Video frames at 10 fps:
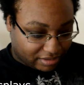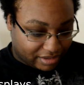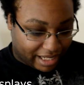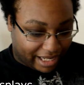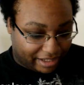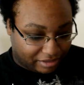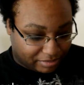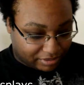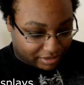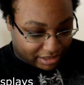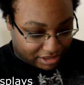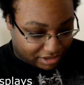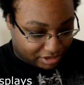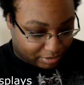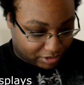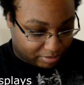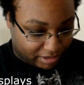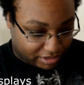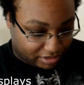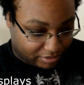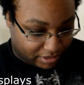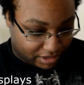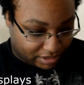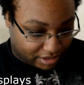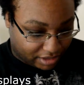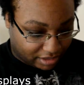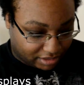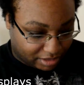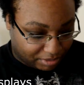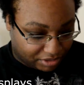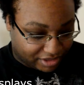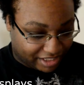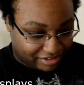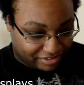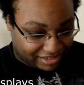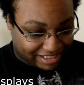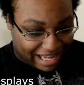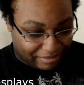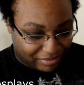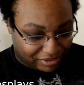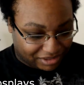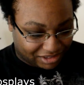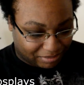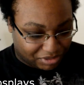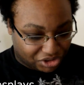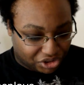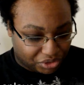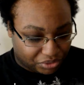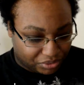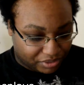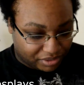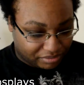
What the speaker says: the animal that she's supposed to be. So it's saber-tooth tiger. It's a lot more subdued